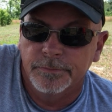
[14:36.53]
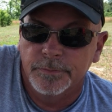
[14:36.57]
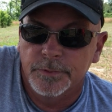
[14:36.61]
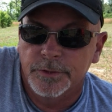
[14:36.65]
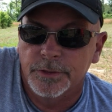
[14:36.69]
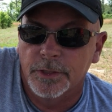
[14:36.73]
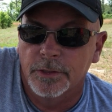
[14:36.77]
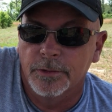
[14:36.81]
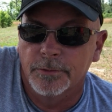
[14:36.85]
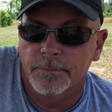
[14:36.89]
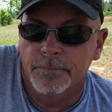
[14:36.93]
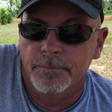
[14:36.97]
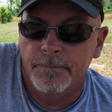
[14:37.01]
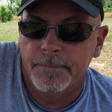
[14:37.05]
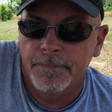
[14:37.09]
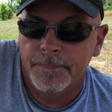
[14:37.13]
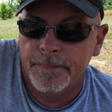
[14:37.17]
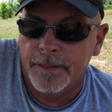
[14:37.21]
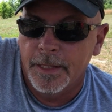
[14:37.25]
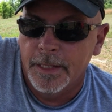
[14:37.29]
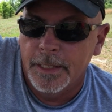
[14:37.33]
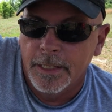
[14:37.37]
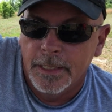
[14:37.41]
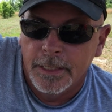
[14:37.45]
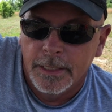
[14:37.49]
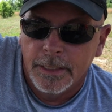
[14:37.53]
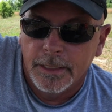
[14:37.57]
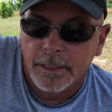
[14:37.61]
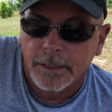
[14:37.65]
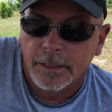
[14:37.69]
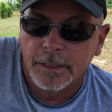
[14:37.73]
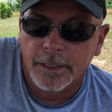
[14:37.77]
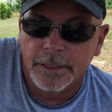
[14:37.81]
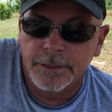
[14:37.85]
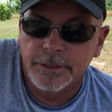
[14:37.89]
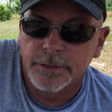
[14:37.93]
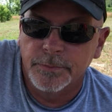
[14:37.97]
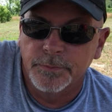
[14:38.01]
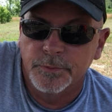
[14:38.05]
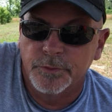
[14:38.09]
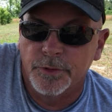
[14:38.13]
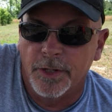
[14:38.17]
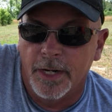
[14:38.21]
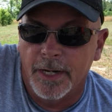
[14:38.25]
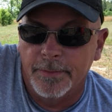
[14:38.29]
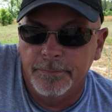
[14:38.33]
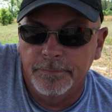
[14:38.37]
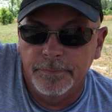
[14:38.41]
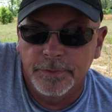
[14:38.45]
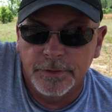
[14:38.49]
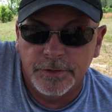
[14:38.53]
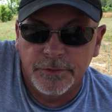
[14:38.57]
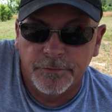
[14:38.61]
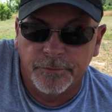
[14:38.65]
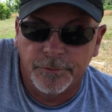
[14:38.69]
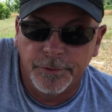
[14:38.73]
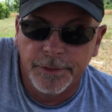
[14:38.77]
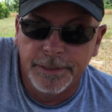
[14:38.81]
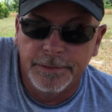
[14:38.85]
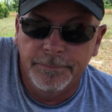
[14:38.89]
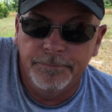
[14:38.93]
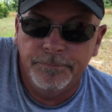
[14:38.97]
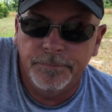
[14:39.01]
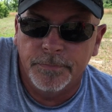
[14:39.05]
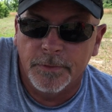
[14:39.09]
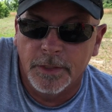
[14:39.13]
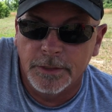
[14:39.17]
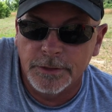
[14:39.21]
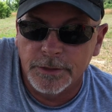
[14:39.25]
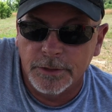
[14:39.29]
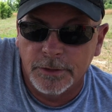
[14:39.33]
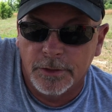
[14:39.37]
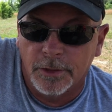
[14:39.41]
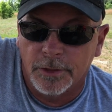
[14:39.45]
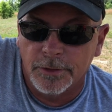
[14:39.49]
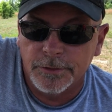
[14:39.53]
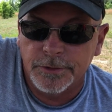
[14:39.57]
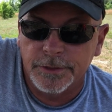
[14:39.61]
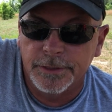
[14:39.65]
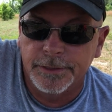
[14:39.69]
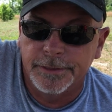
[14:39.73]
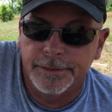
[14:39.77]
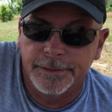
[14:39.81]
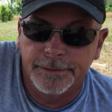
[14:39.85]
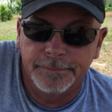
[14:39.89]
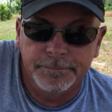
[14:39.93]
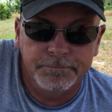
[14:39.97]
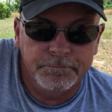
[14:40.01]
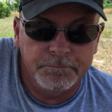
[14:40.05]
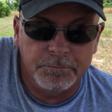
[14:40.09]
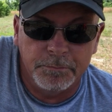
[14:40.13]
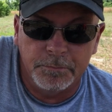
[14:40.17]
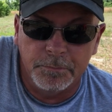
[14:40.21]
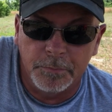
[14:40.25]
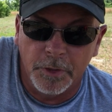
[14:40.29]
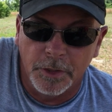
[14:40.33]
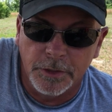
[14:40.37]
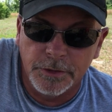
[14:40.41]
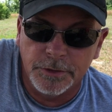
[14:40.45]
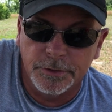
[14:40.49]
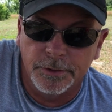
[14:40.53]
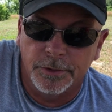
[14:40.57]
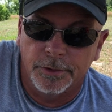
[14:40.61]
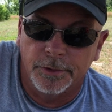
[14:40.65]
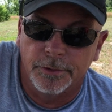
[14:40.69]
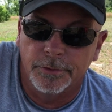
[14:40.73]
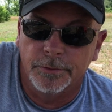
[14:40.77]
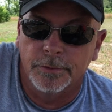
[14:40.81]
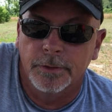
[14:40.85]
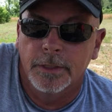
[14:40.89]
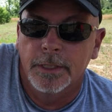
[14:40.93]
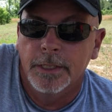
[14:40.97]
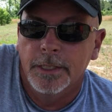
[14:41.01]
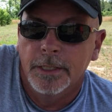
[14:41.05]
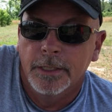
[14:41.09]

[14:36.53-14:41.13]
So click subscribe. It's free, doesn't cost anything, doesn't hurt.